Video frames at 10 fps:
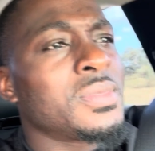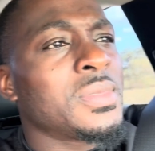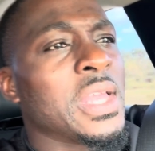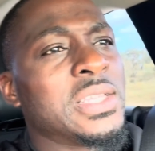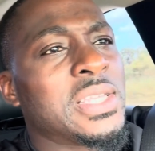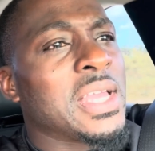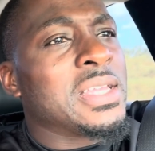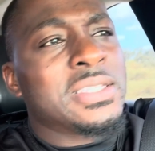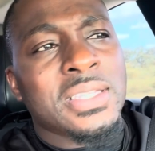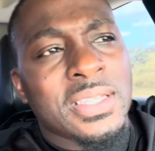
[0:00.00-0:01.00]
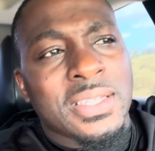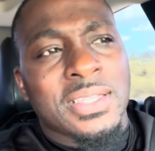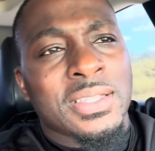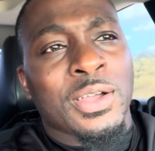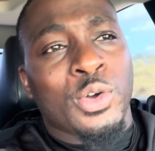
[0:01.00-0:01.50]
he says
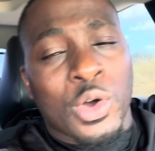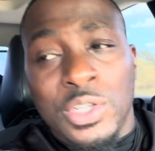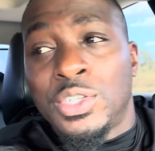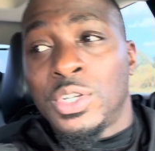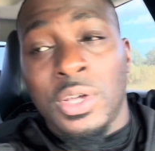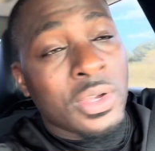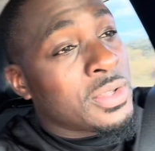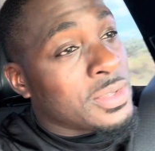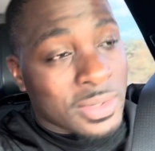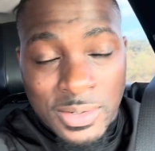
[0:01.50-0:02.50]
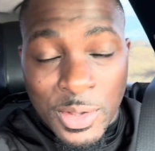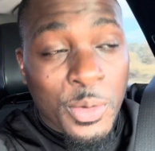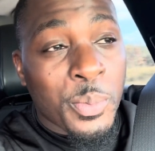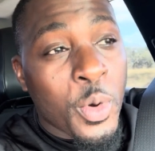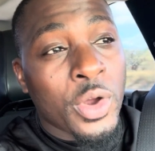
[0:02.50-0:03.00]
according to the the
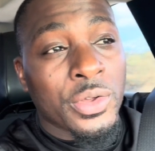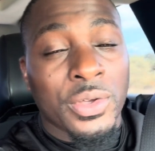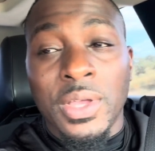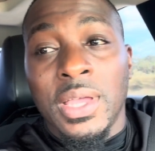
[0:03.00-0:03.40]
reporter,